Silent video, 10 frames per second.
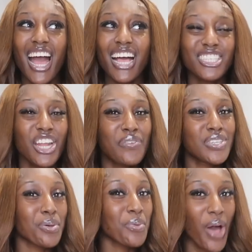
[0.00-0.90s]
I don't know if
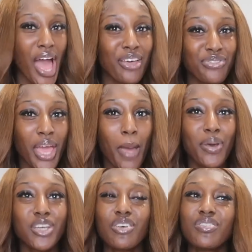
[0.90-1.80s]
it's worth it,
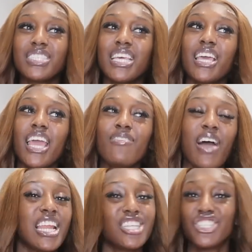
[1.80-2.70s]
because obviously if
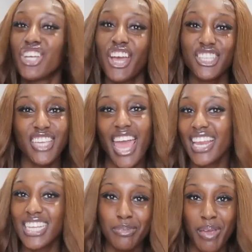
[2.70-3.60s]
I literally go to
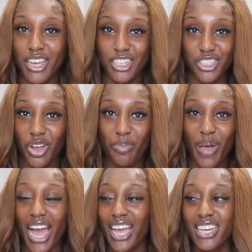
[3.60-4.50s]
any Jamaican shop,
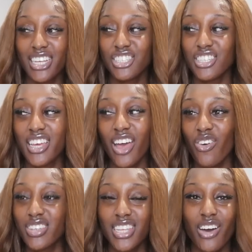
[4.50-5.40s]
I can literally get
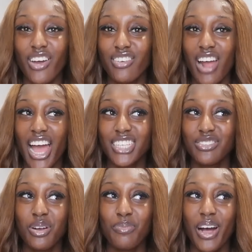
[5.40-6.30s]
oxtail and rice
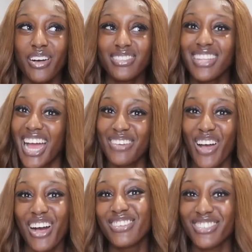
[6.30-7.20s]
for about
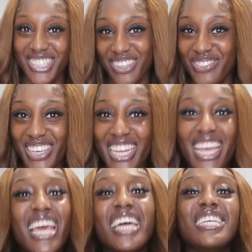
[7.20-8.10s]
£9 or something. Do
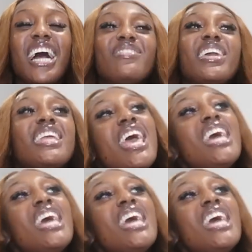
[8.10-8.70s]
you know what I mean?